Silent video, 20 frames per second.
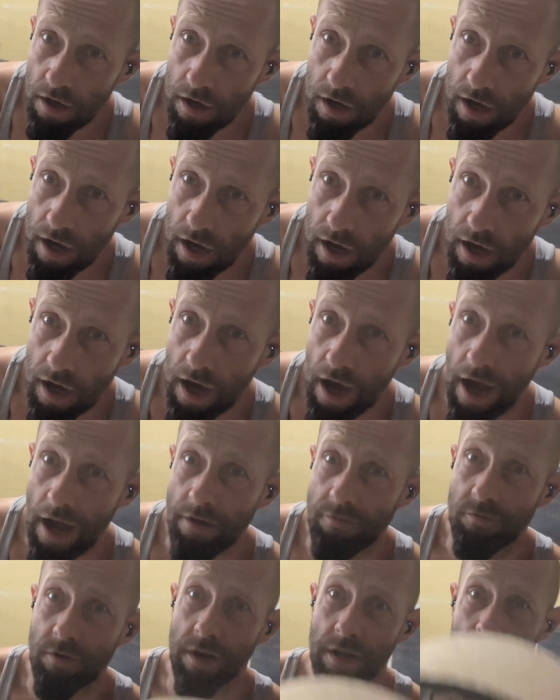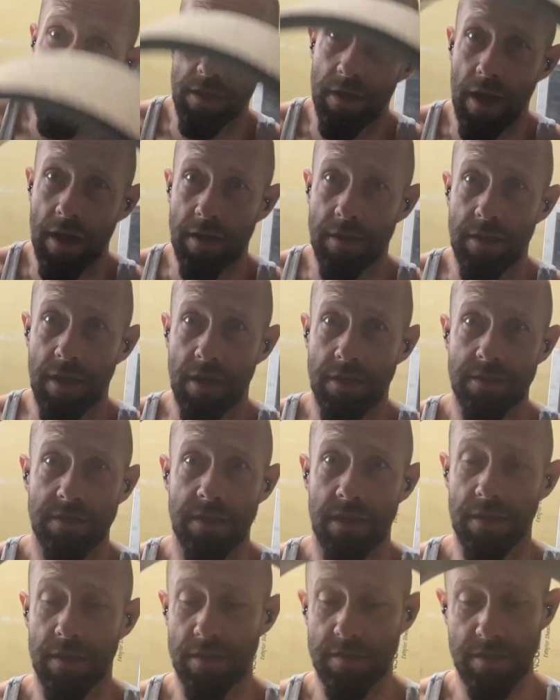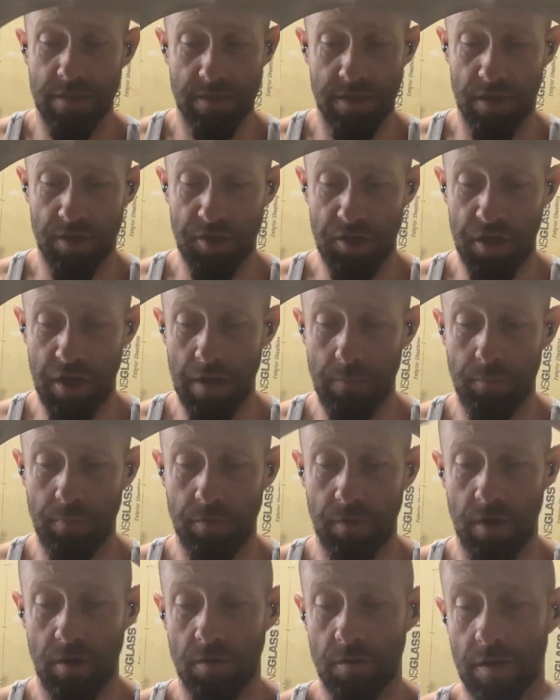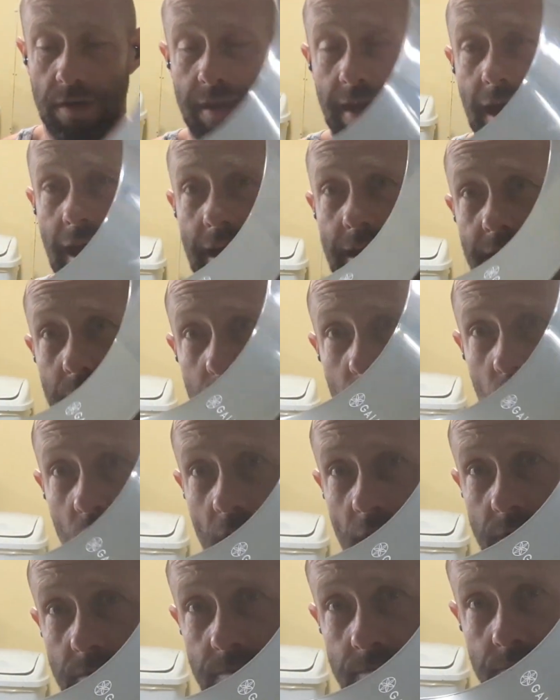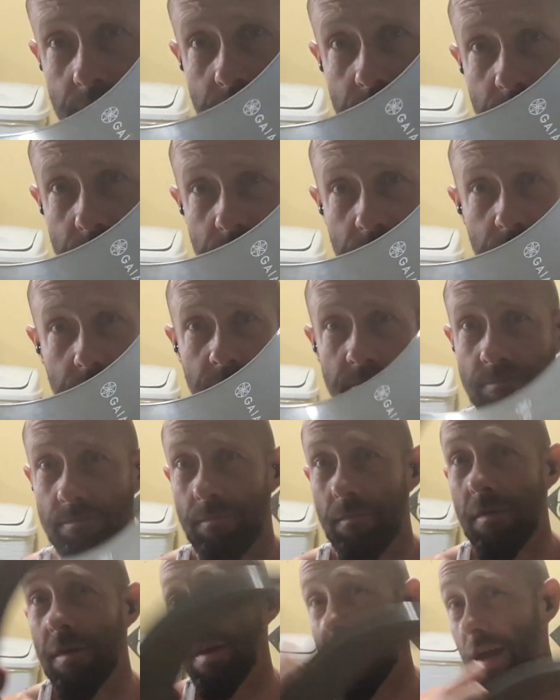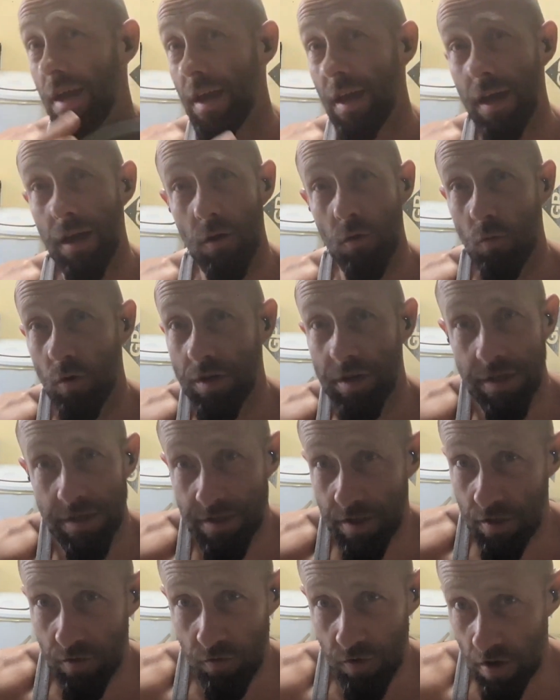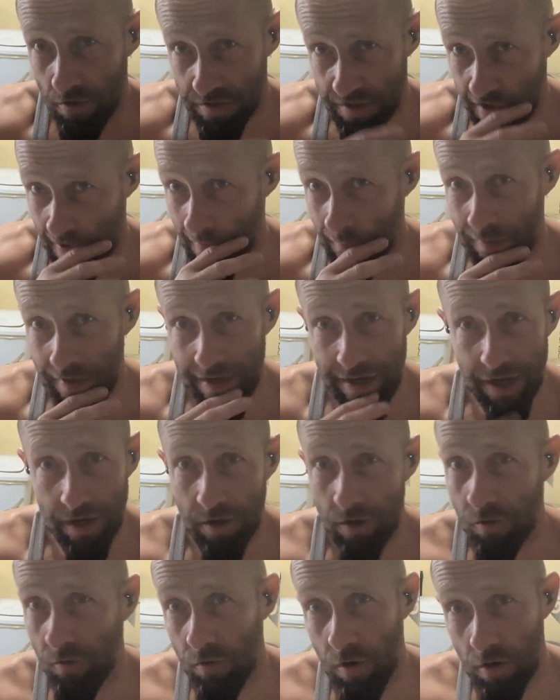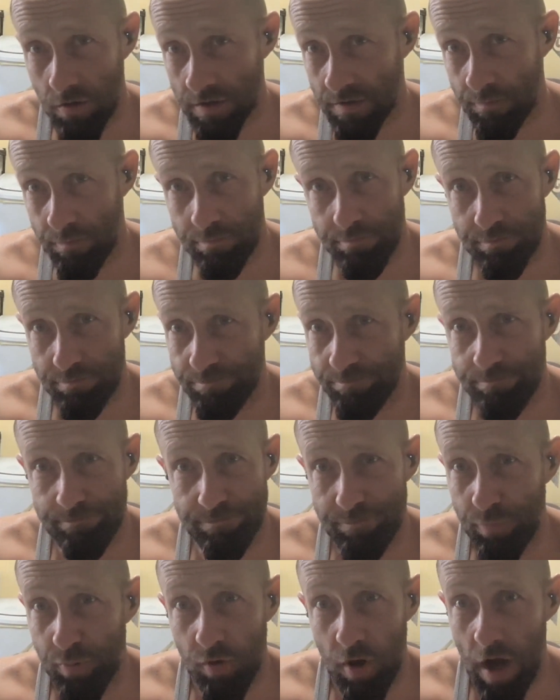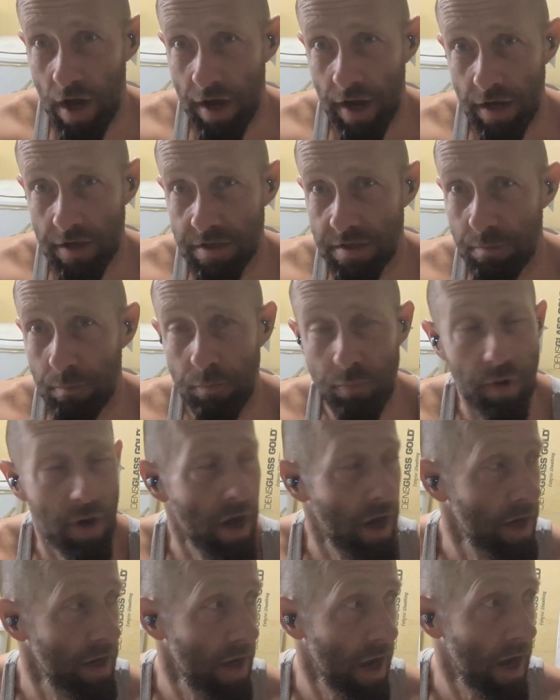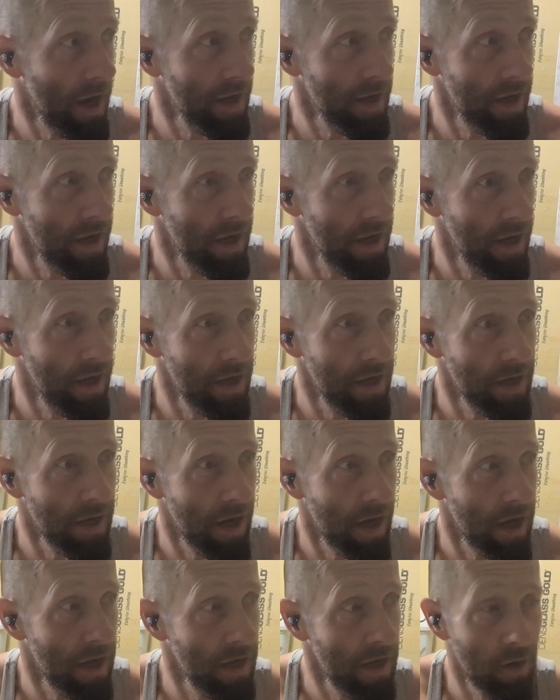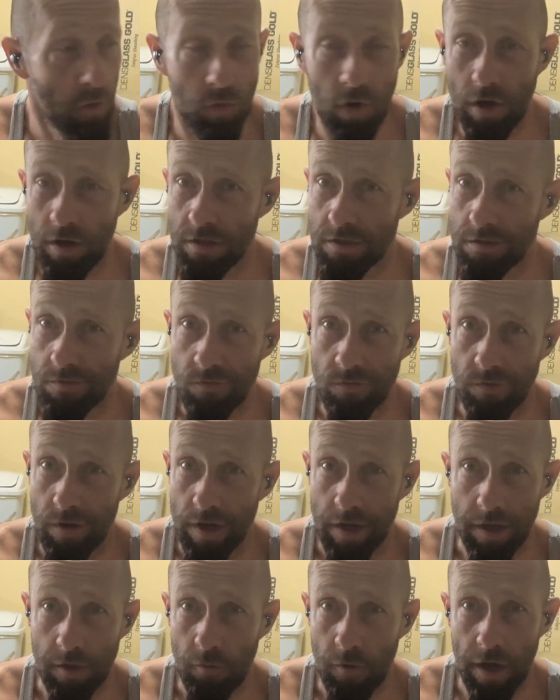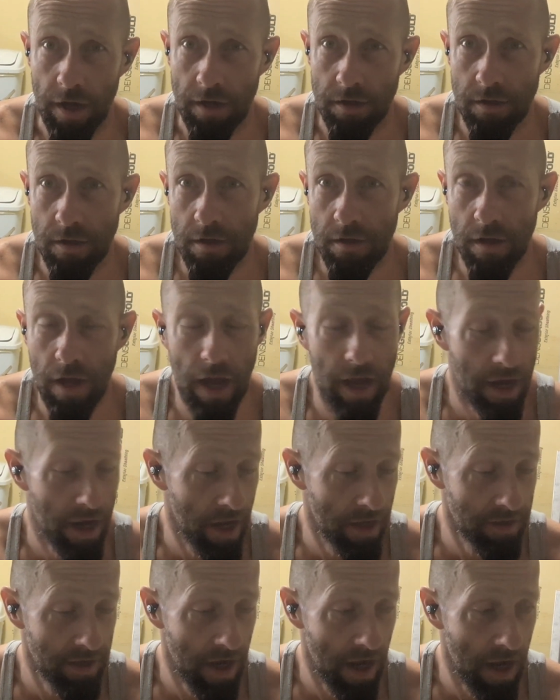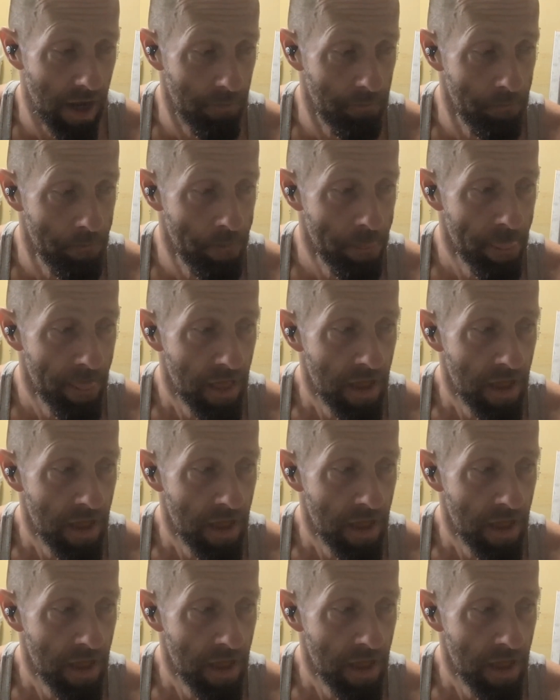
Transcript: I really like this, and this is a cheap little Gaiam one, which is a gross company and a gross product, but it works really well. And